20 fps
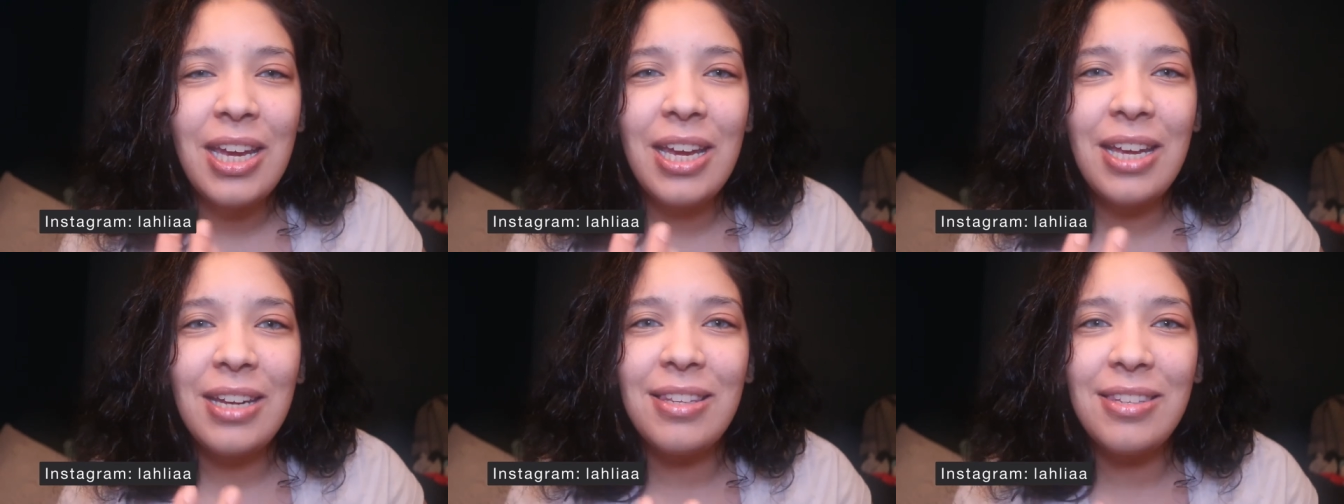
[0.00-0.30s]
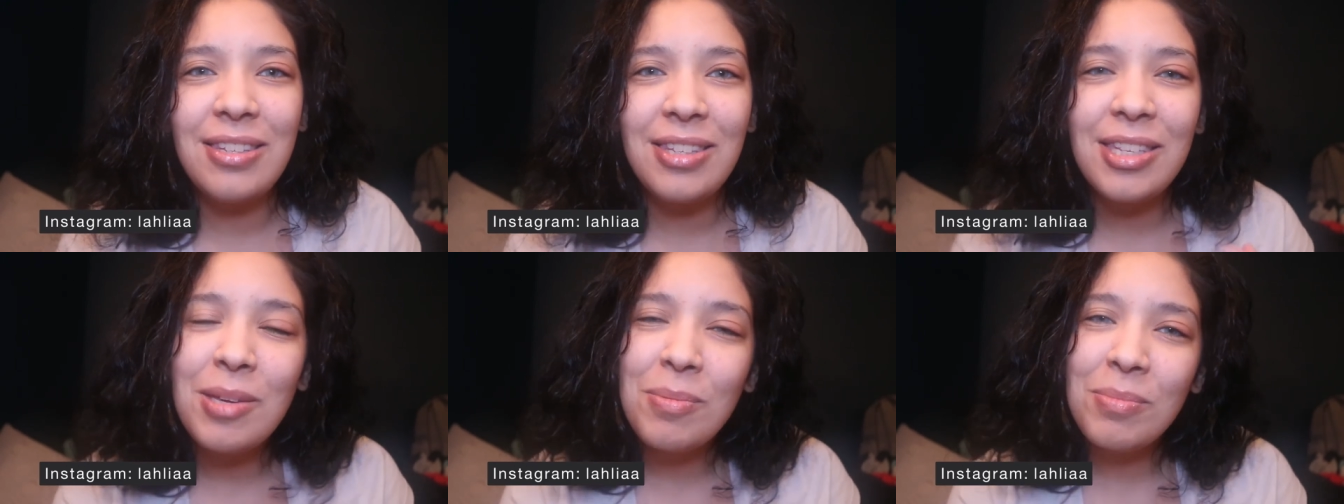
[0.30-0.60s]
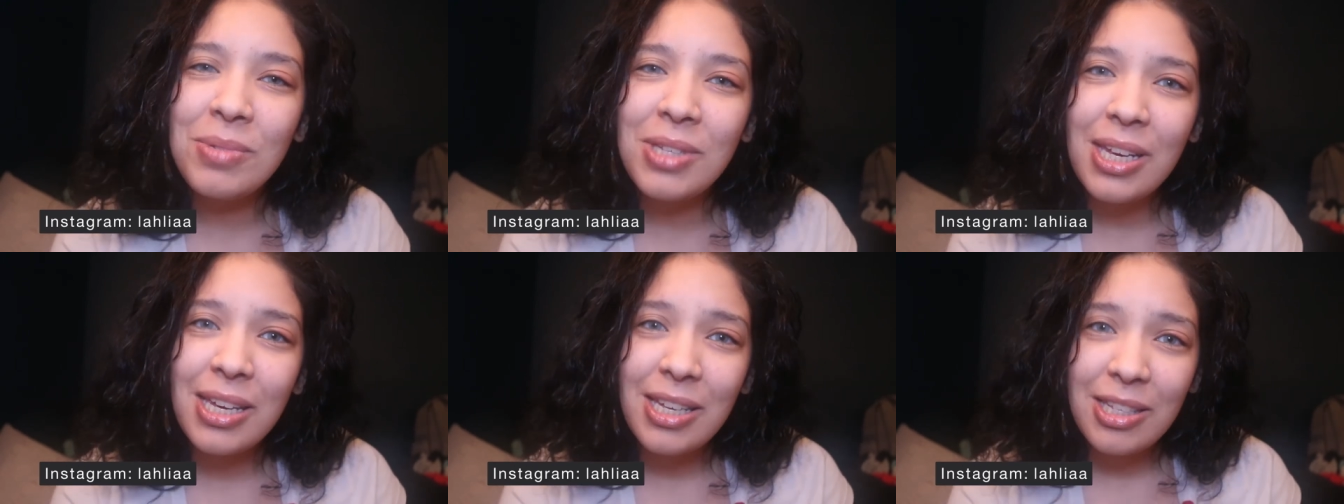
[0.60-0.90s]
it
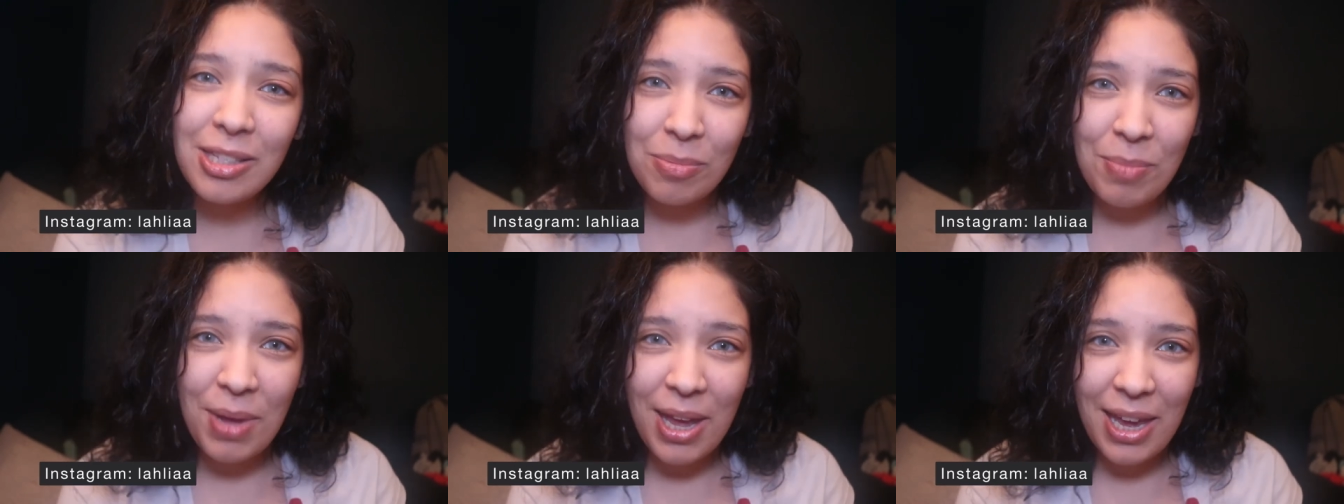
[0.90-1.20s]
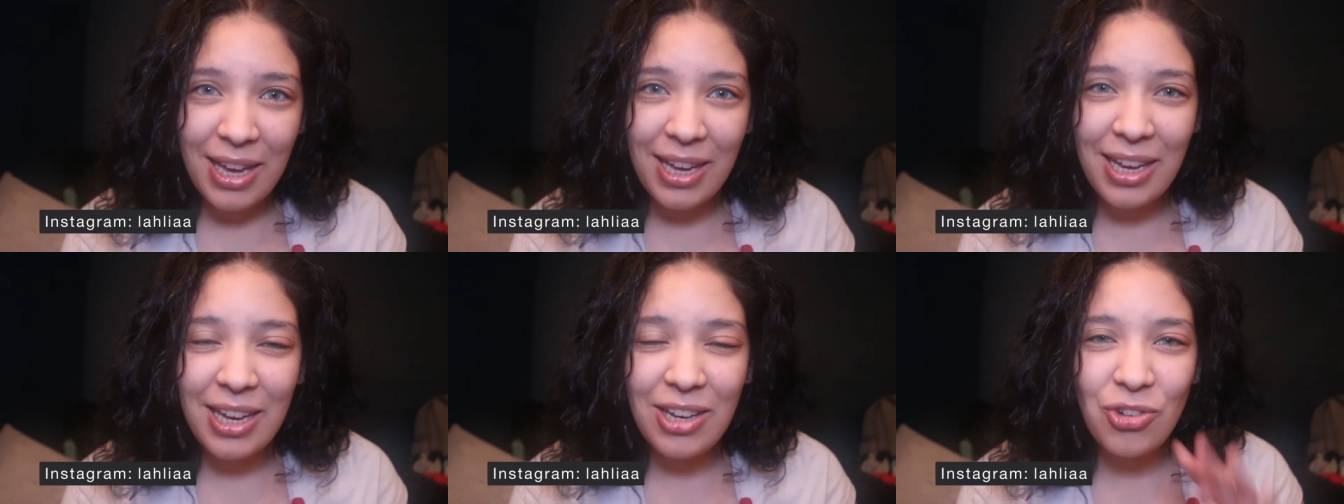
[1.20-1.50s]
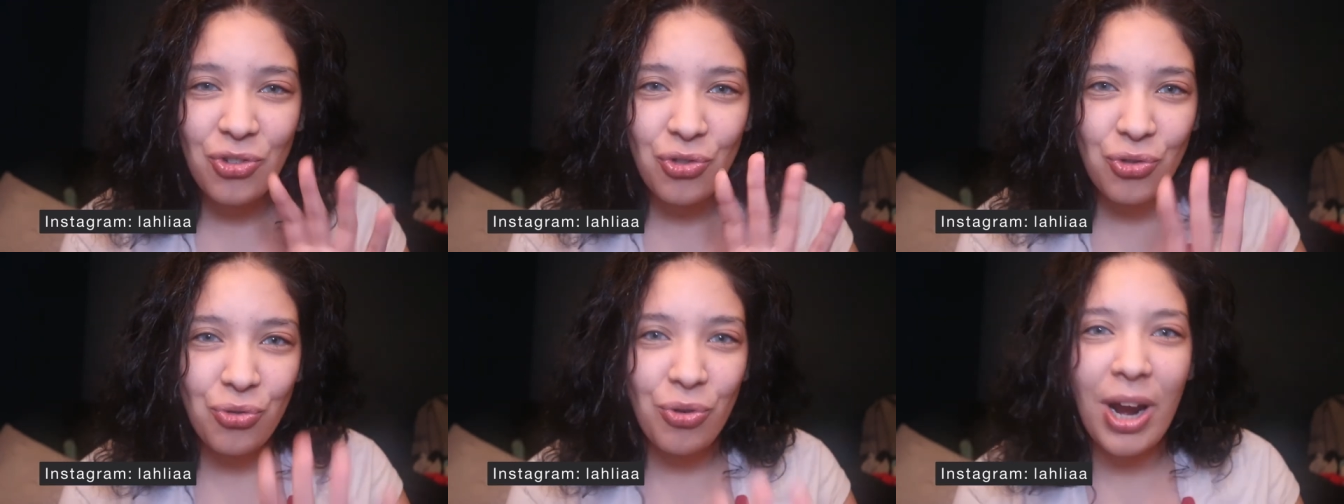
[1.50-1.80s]
seems like it's making
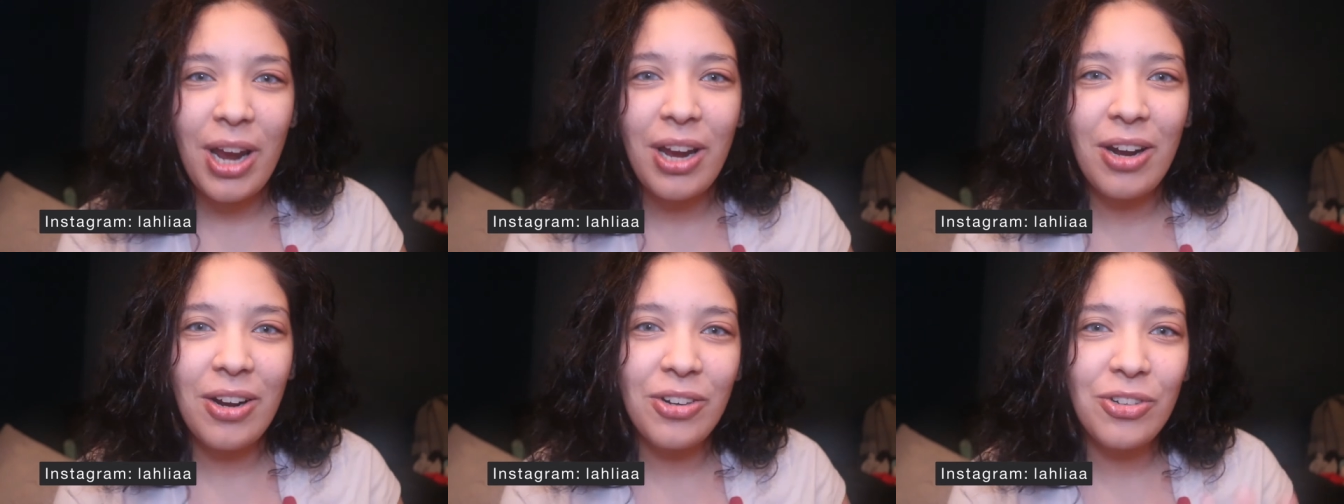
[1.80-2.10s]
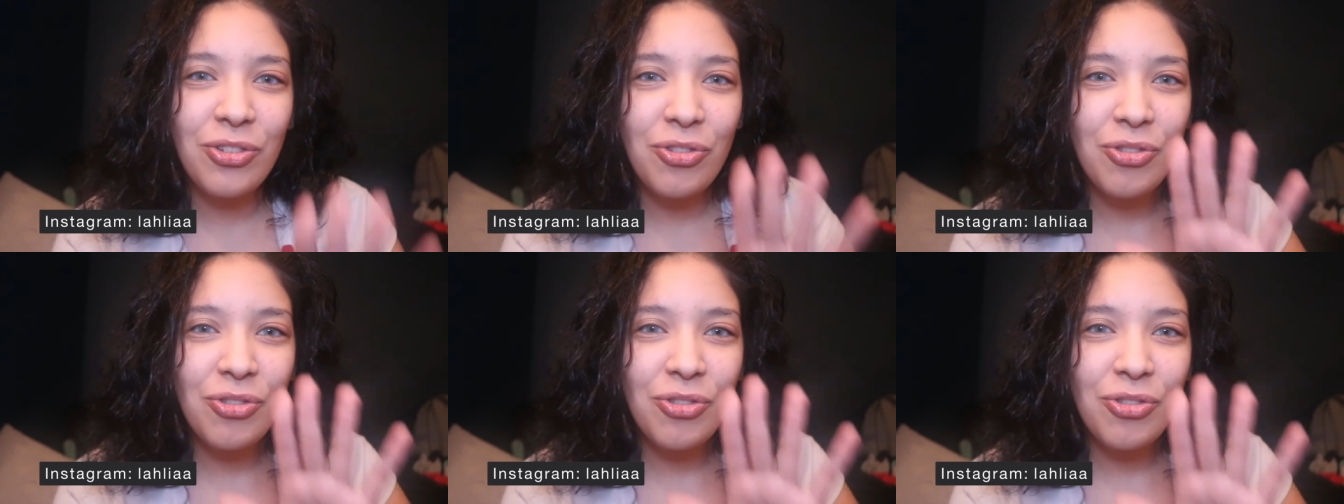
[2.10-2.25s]
it drier.